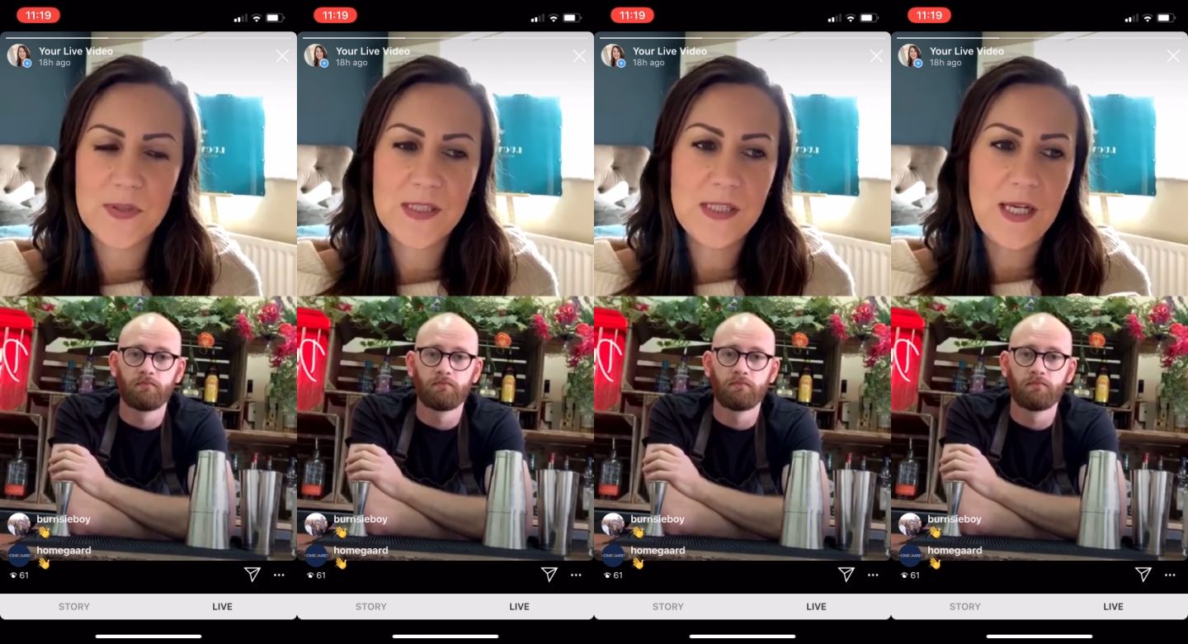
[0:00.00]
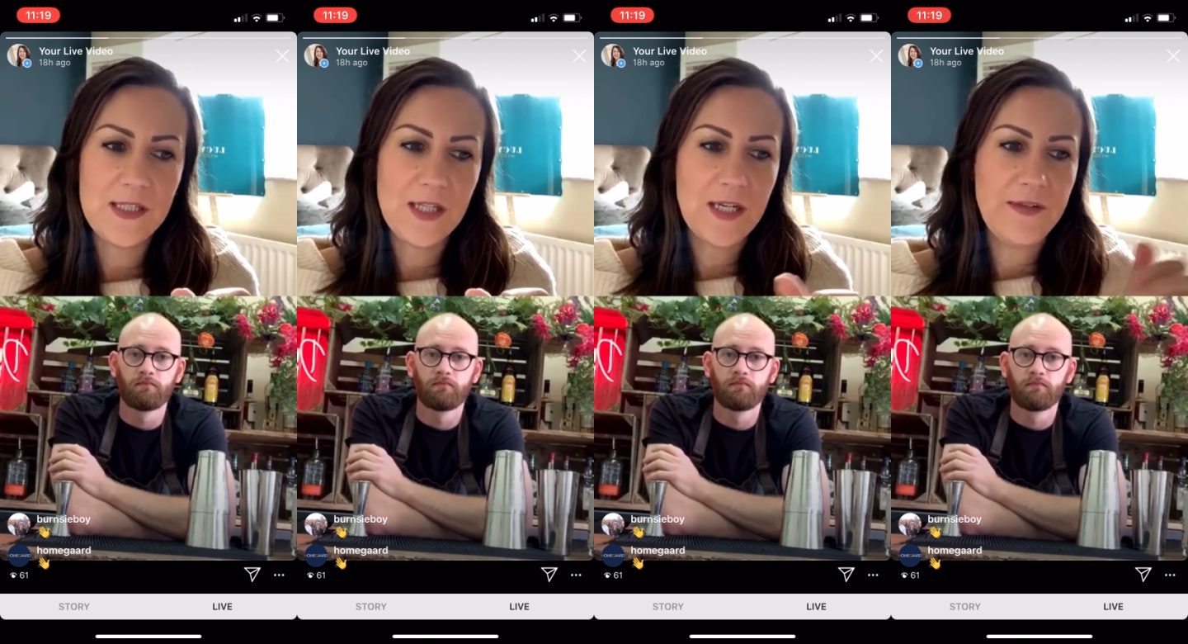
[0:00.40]
Speaker 1: and kind of
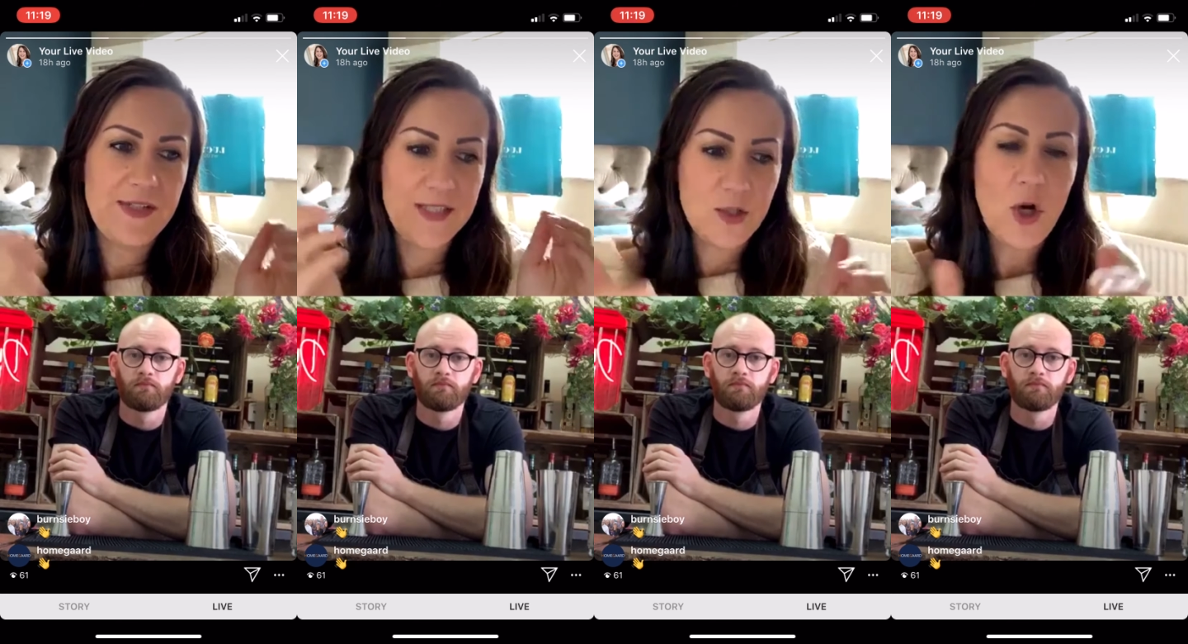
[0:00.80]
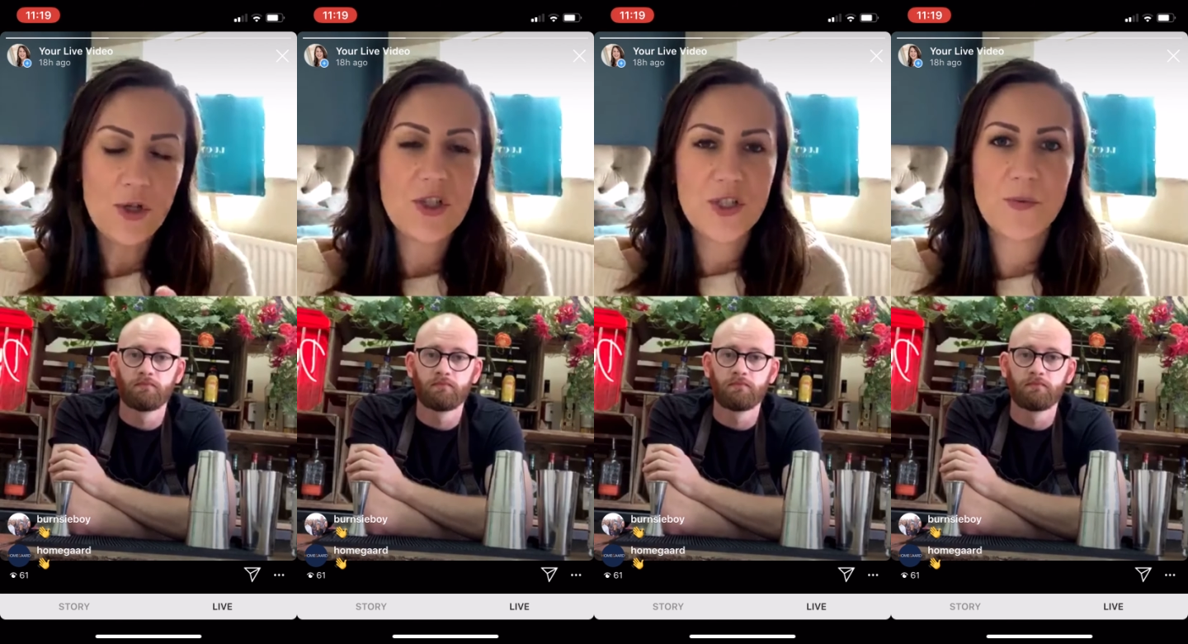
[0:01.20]
it's not just
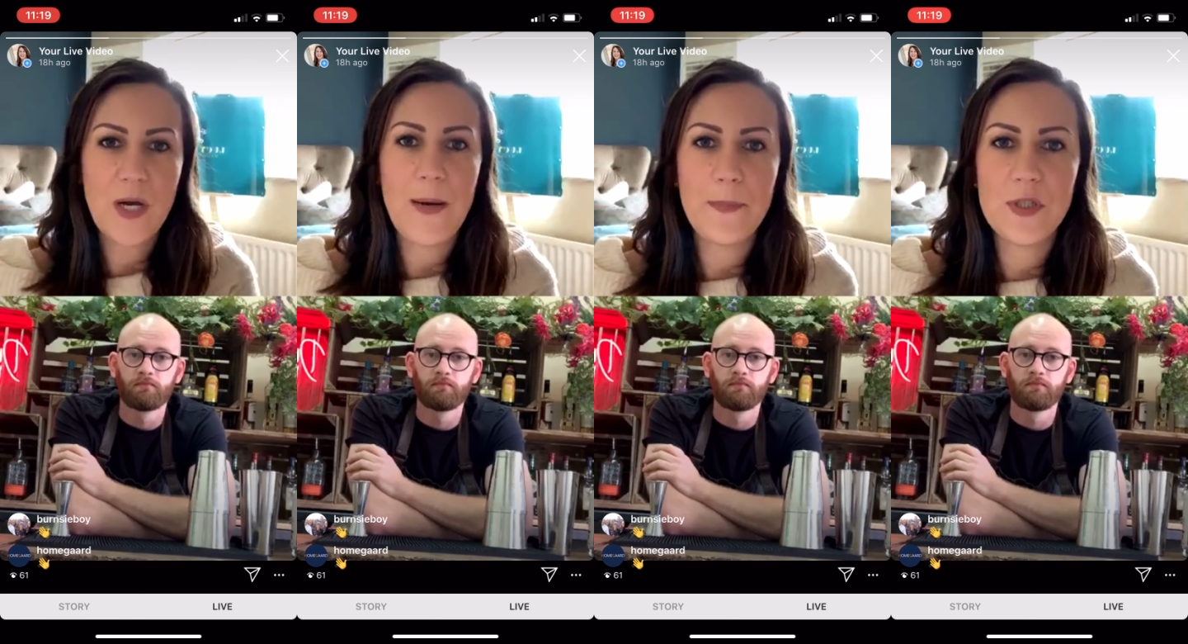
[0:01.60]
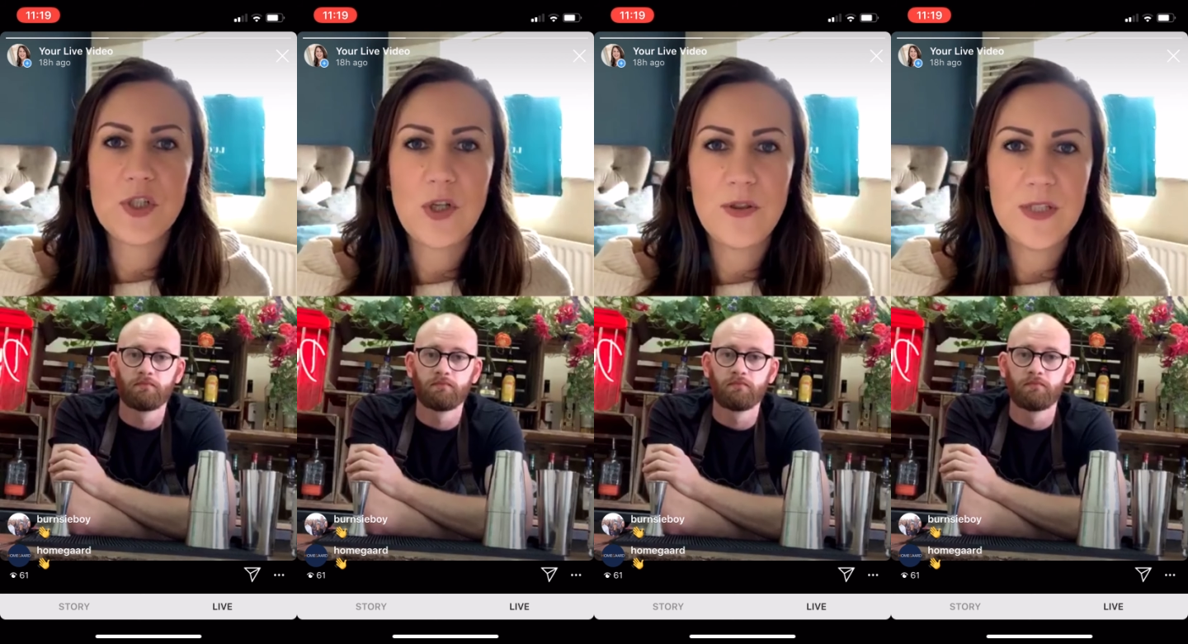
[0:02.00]
what happens on the
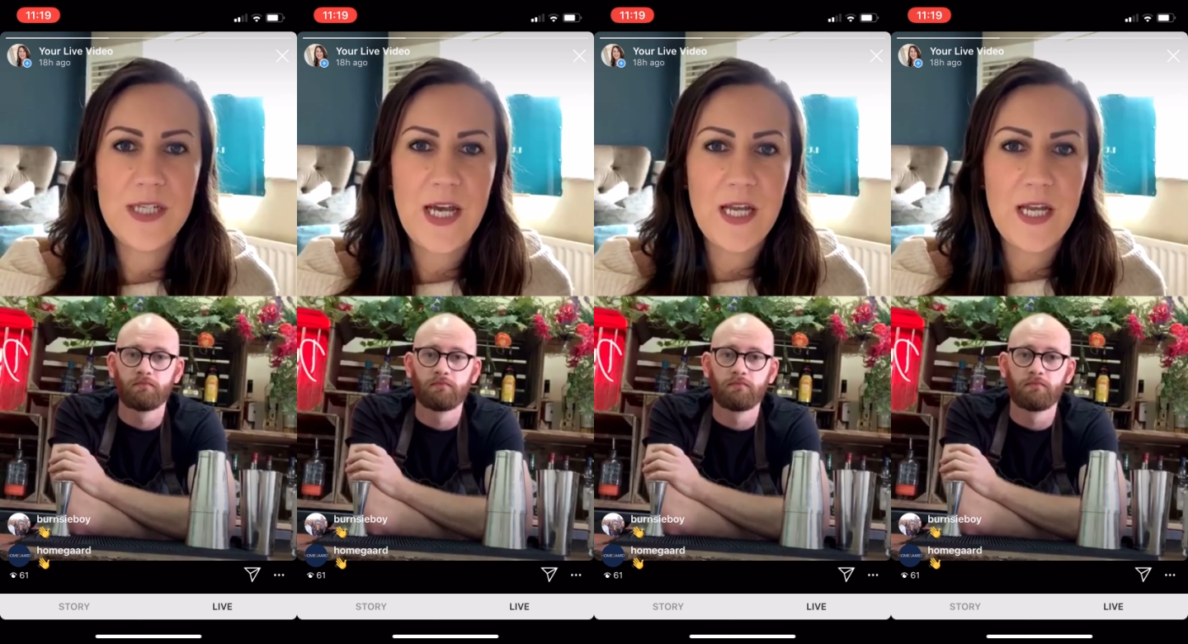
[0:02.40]
day.